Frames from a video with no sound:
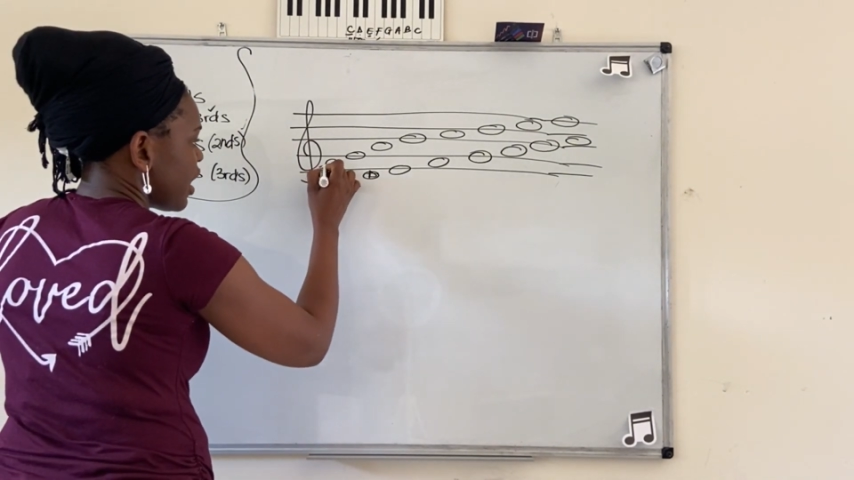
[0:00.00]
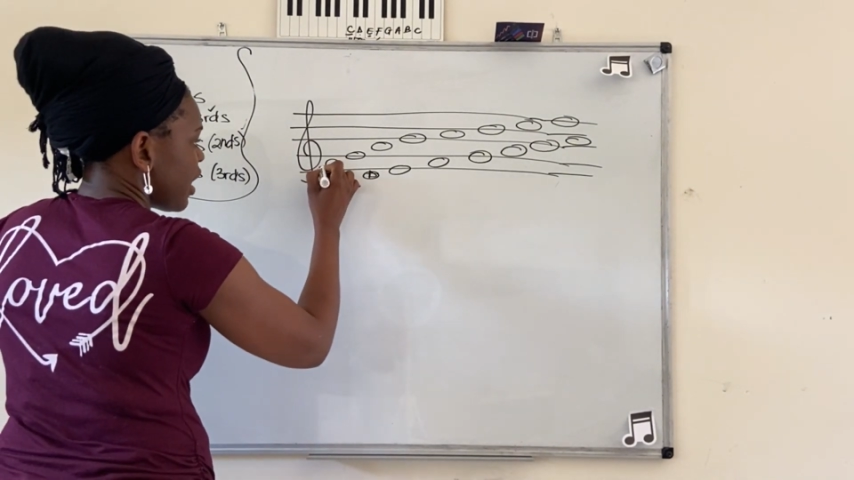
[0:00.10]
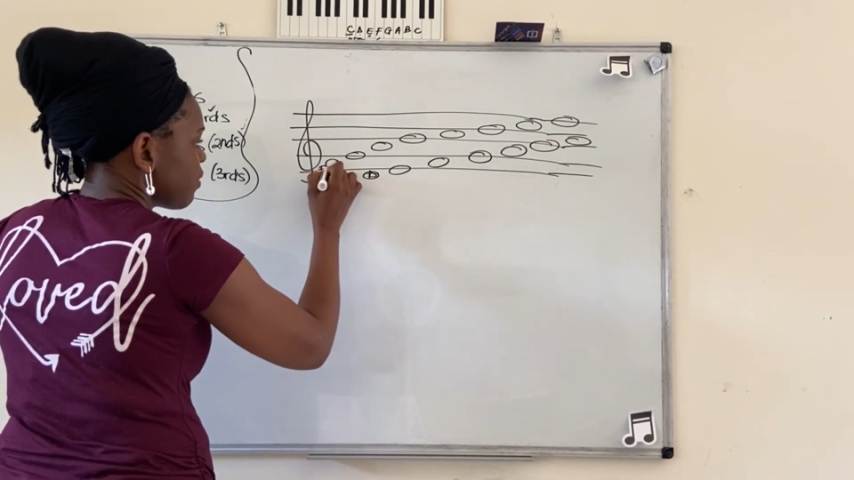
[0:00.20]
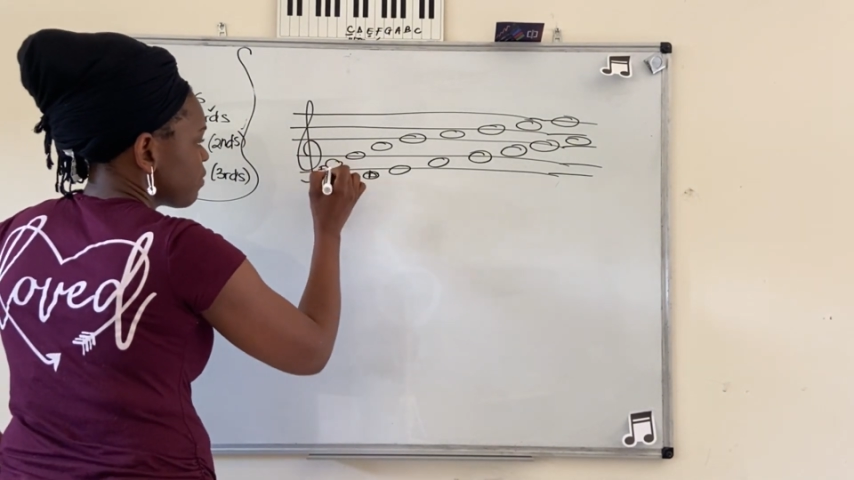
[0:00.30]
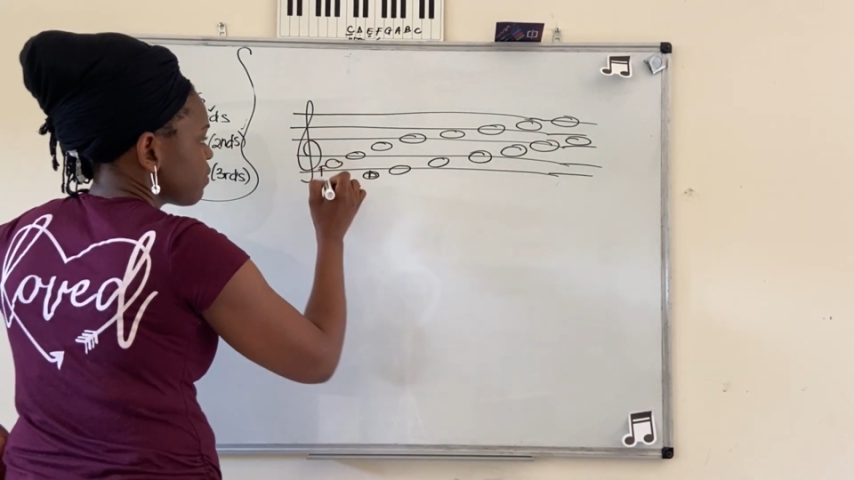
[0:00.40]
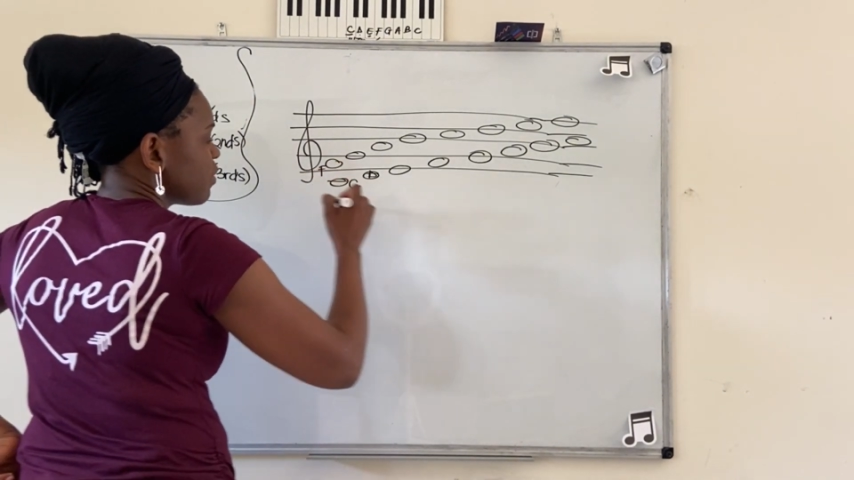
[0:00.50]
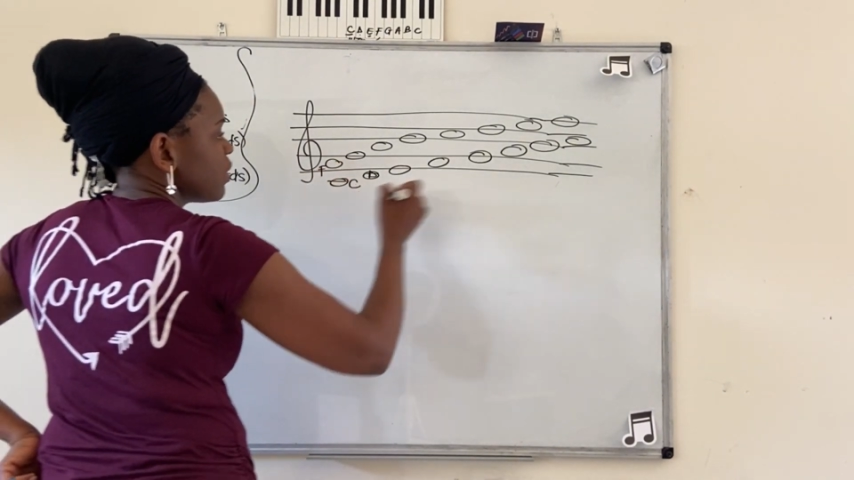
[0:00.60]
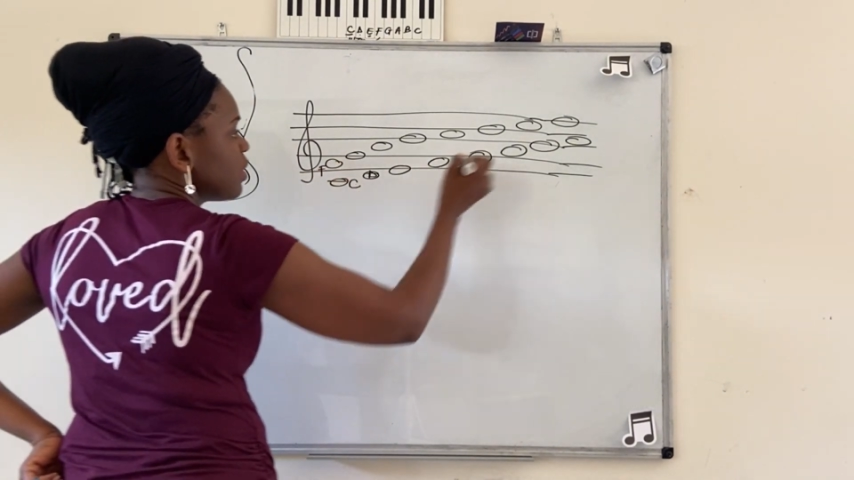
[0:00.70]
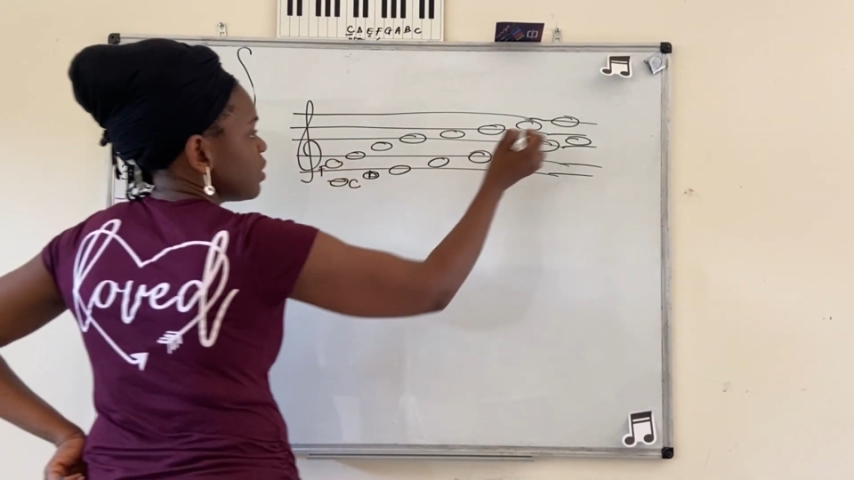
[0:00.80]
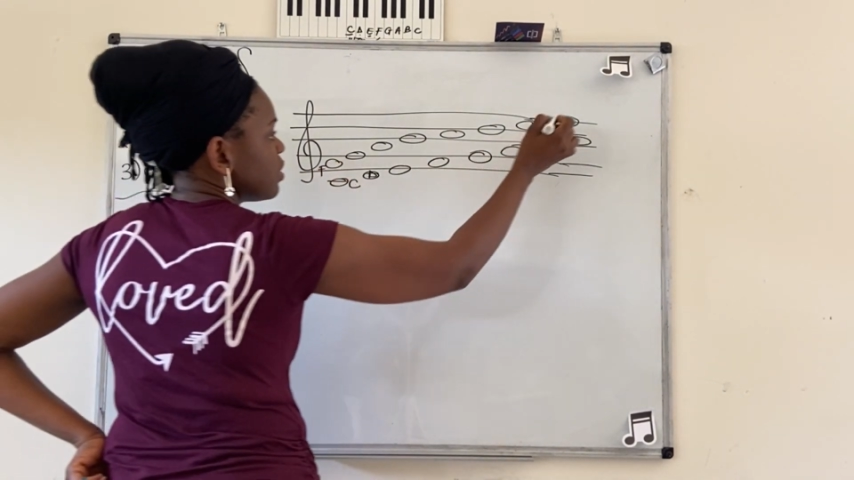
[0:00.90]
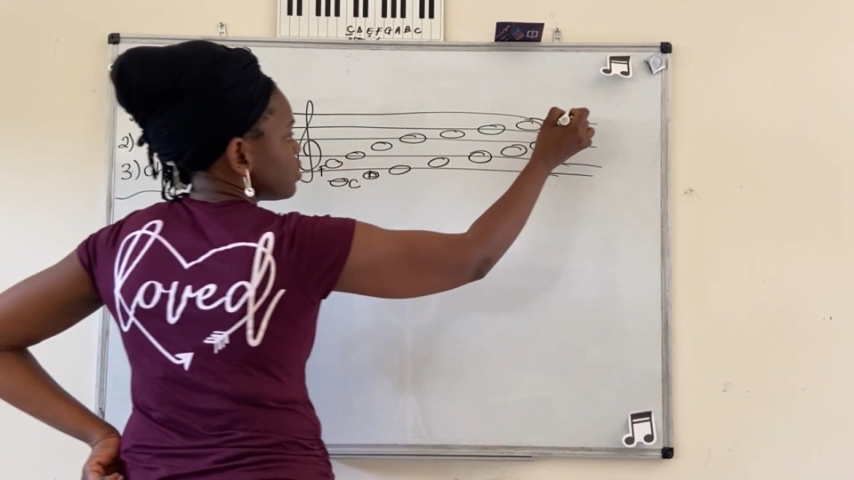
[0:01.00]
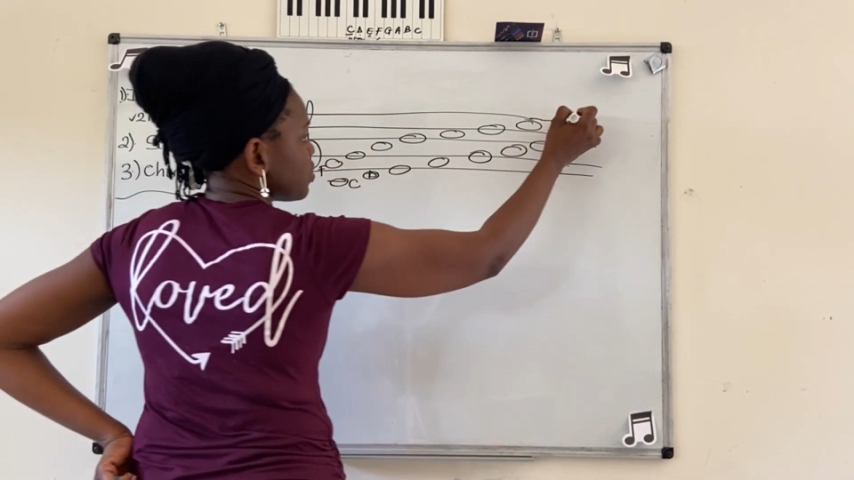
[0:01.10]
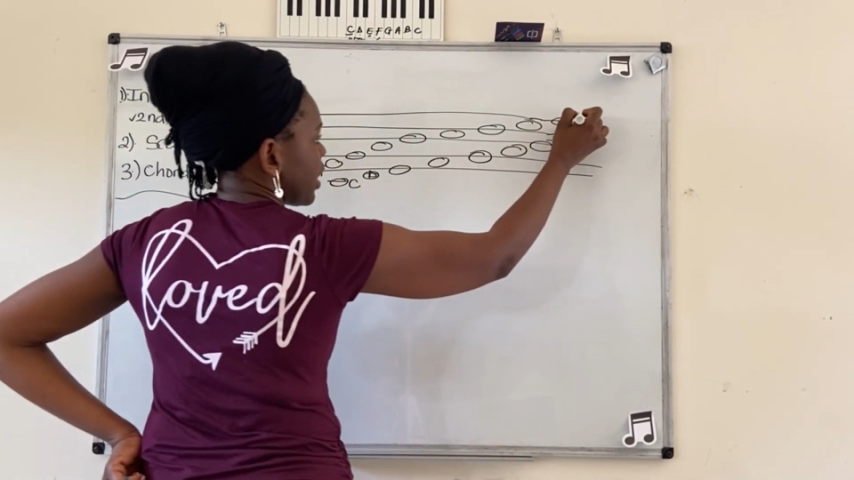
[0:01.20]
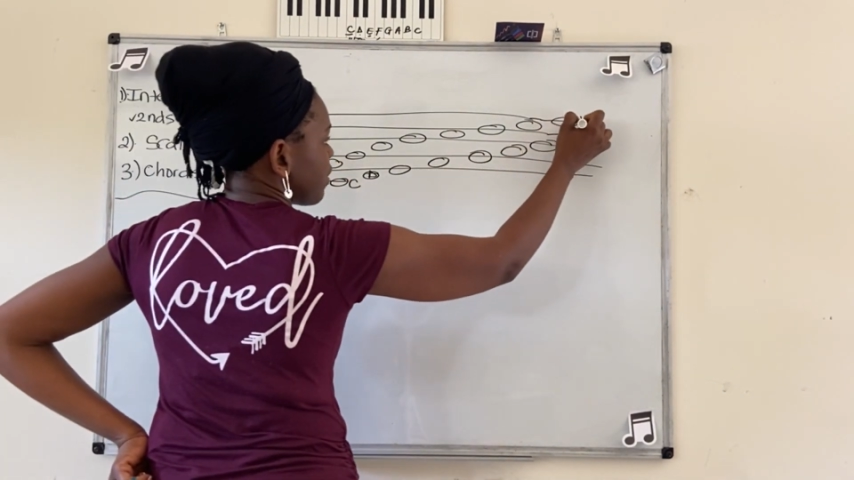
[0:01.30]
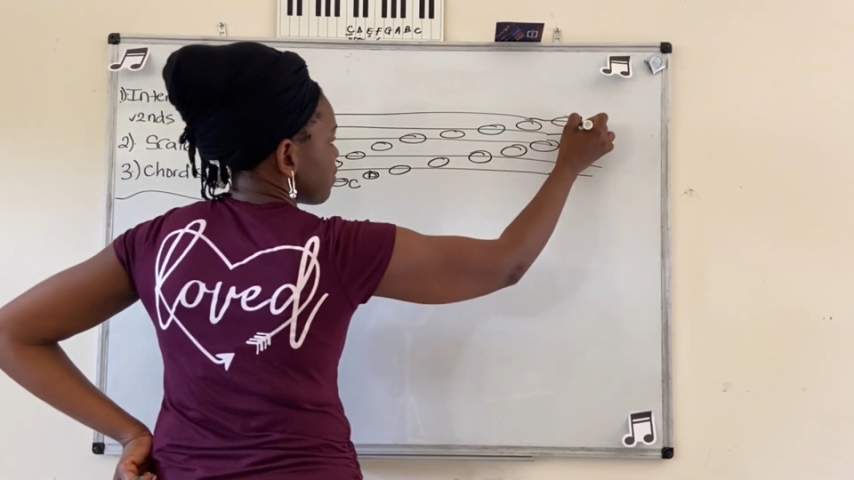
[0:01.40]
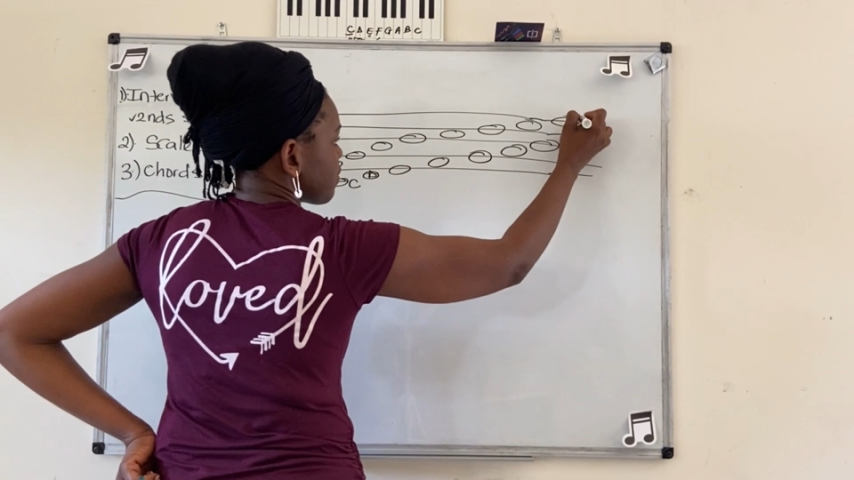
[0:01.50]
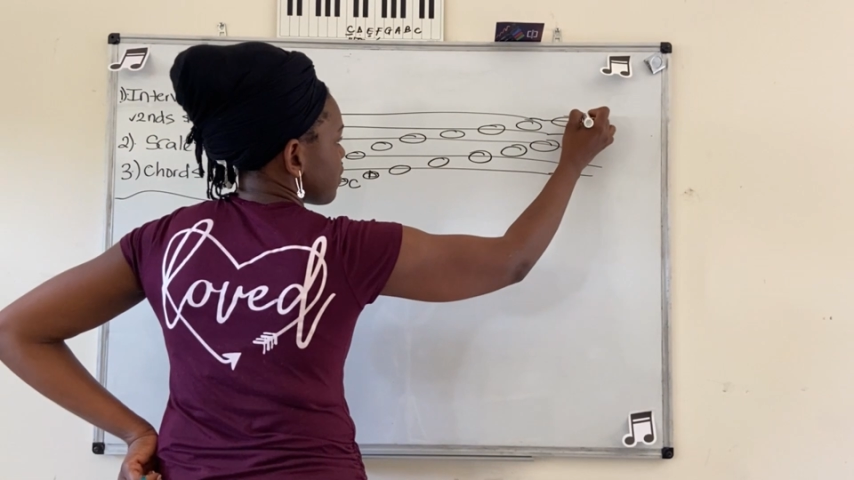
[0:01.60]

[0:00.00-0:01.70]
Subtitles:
F, to F,